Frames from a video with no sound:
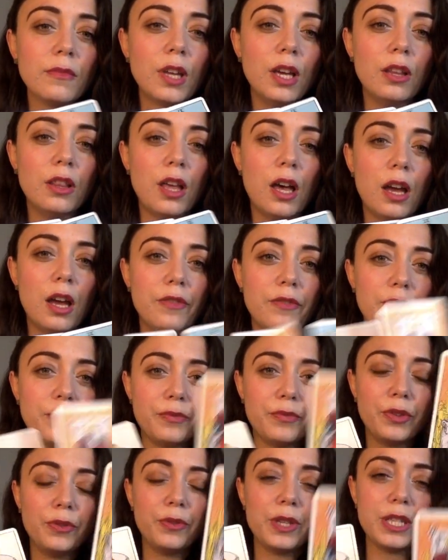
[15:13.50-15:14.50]
a lot of
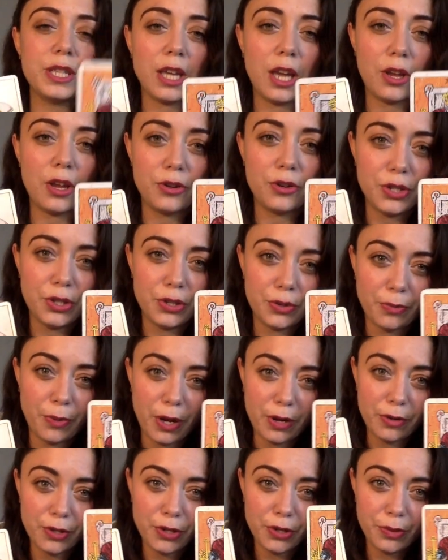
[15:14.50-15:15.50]
influencing energies
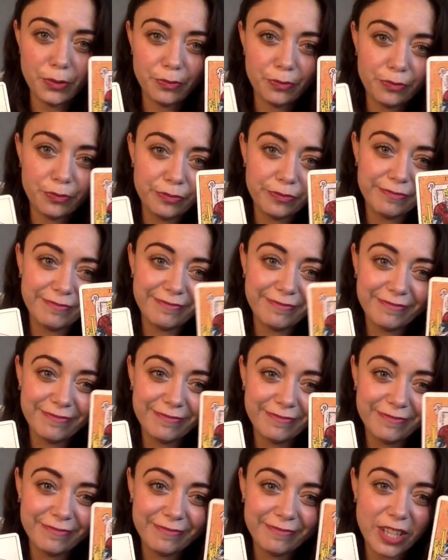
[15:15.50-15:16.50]
around you
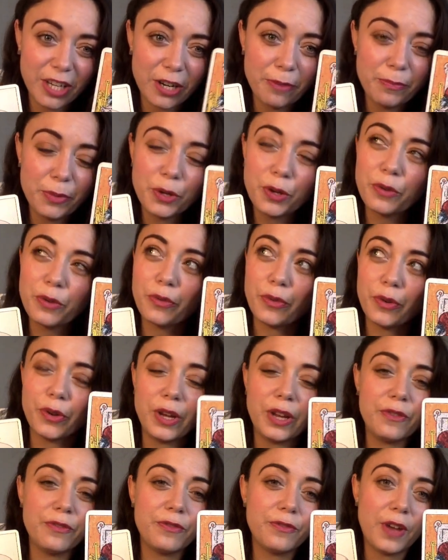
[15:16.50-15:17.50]
that are beautiful
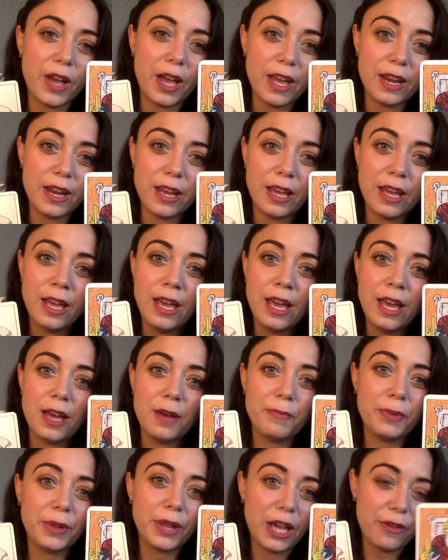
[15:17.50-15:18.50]
and fun
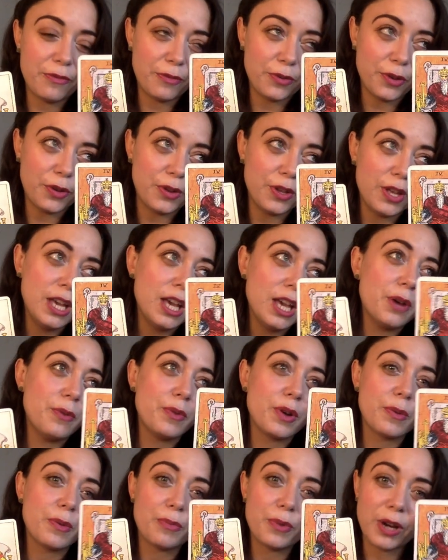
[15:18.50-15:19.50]
and playful and
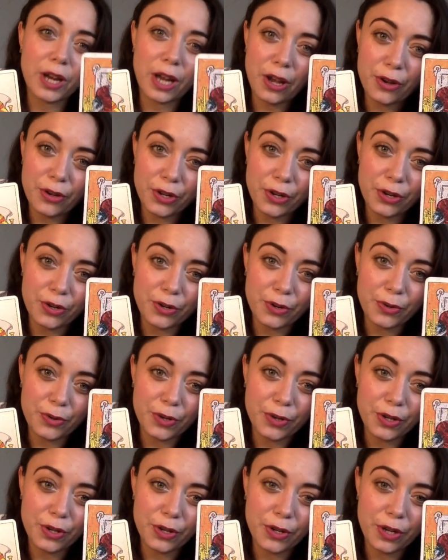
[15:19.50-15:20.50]
want to bring out your
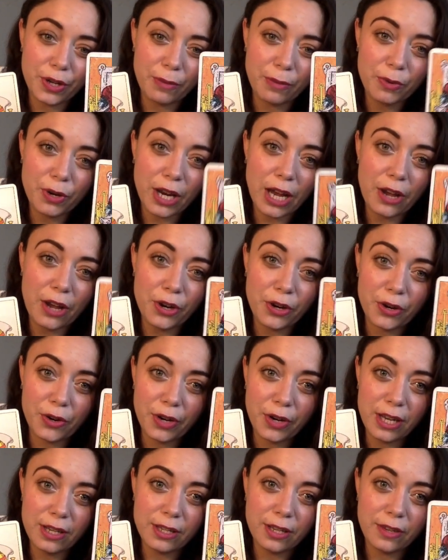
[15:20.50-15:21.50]
bring out your
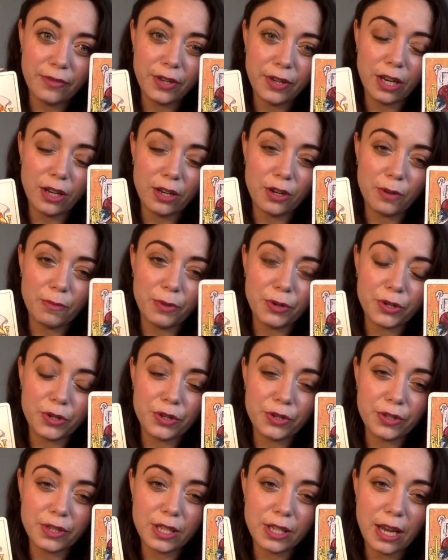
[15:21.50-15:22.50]
creativity and your
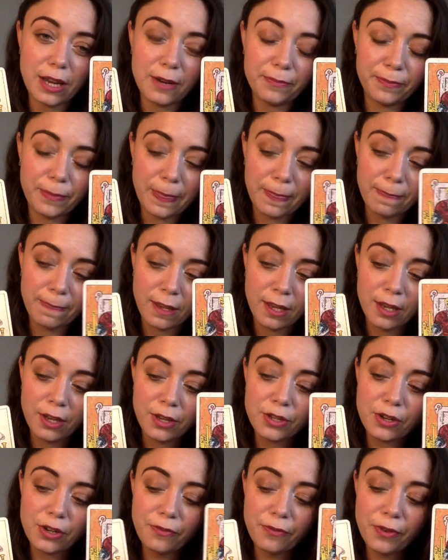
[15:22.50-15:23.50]
emotional side.
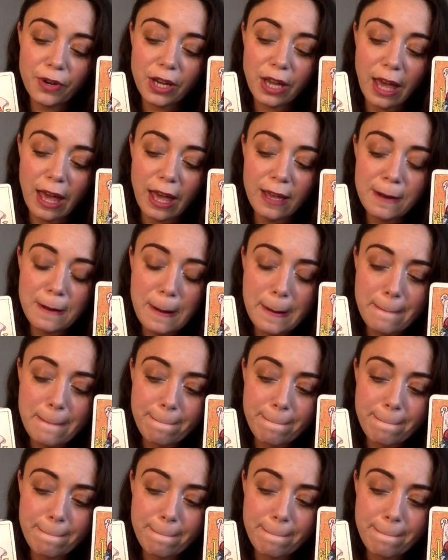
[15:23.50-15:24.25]
Don't forget